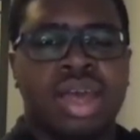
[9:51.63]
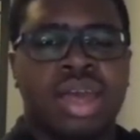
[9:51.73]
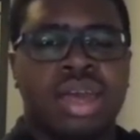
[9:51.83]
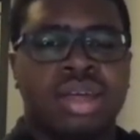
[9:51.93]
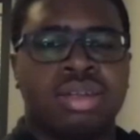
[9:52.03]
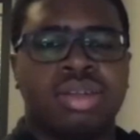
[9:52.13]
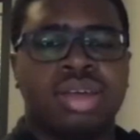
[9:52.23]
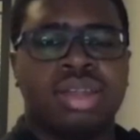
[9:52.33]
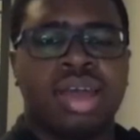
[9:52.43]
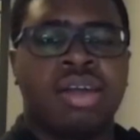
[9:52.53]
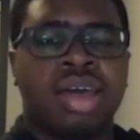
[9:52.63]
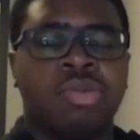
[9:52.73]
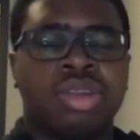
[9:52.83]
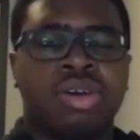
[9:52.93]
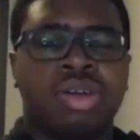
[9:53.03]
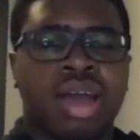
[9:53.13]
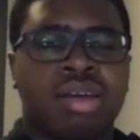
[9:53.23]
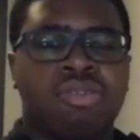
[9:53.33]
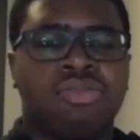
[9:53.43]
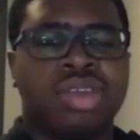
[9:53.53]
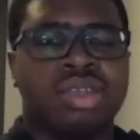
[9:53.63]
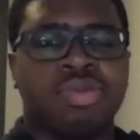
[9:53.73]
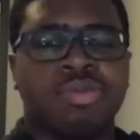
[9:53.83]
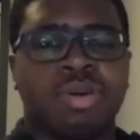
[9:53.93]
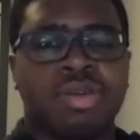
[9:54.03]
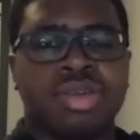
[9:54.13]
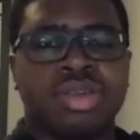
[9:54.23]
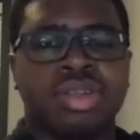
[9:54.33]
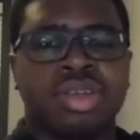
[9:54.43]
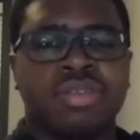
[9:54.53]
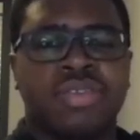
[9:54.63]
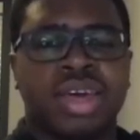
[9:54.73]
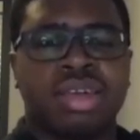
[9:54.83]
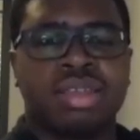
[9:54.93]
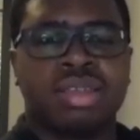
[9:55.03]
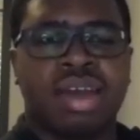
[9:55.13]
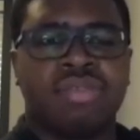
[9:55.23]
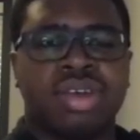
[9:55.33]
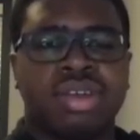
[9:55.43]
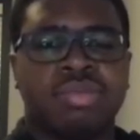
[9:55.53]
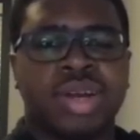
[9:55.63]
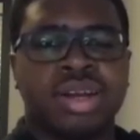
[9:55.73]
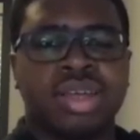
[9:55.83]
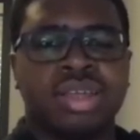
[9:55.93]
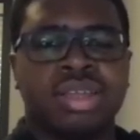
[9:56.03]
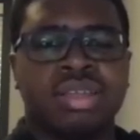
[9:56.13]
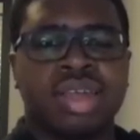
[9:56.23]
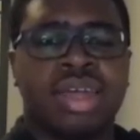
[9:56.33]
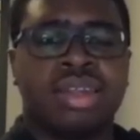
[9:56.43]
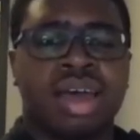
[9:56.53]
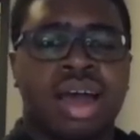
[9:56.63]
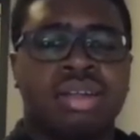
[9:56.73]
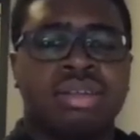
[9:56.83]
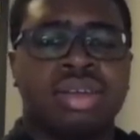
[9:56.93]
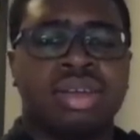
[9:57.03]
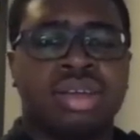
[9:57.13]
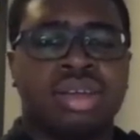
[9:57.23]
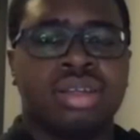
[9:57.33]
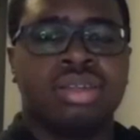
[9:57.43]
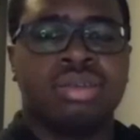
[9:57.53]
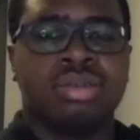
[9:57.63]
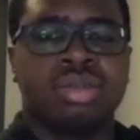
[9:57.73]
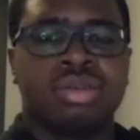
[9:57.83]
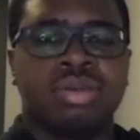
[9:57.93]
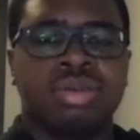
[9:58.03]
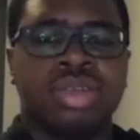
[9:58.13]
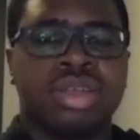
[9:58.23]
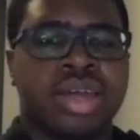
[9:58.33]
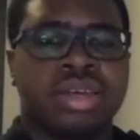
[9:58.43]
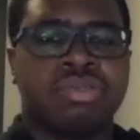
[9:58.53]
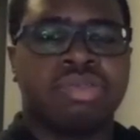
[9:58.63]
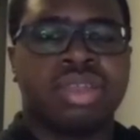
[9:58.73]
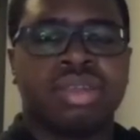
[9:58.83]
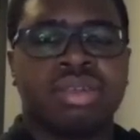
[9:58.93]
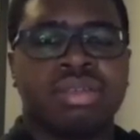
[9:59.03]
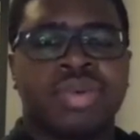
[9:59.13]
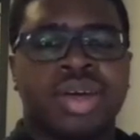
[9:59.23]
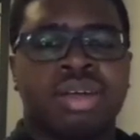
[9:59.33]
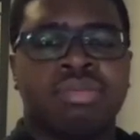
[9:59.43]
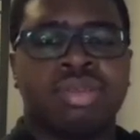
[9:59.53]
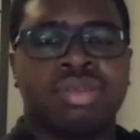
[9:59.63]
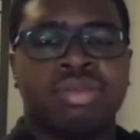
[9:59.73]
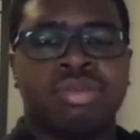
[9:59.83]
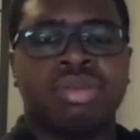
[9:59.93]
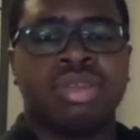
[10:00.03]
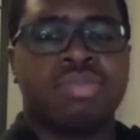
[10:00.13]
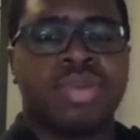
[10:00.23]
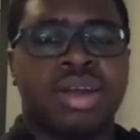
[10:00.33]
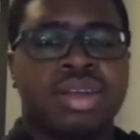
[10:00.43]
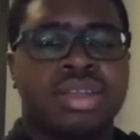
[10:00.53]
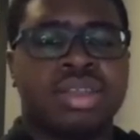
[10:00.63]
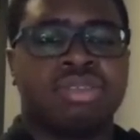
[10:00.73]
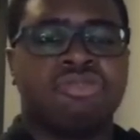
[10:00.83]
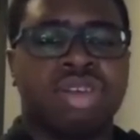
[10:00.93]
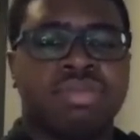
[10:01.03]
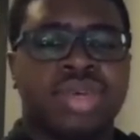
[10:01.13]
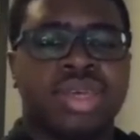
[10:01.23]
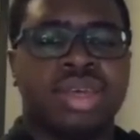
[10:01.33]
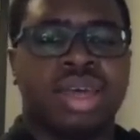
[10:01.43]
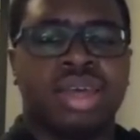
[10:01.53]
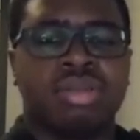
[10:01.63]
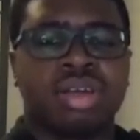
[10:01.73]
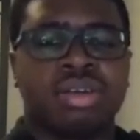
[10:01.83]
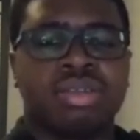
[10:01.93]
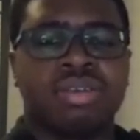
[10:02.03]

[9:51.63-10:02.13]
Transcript: and now that we know that COVID disproportionately affects African Americans and not due to genetic reasons, but due to disparities in treatment and healthcare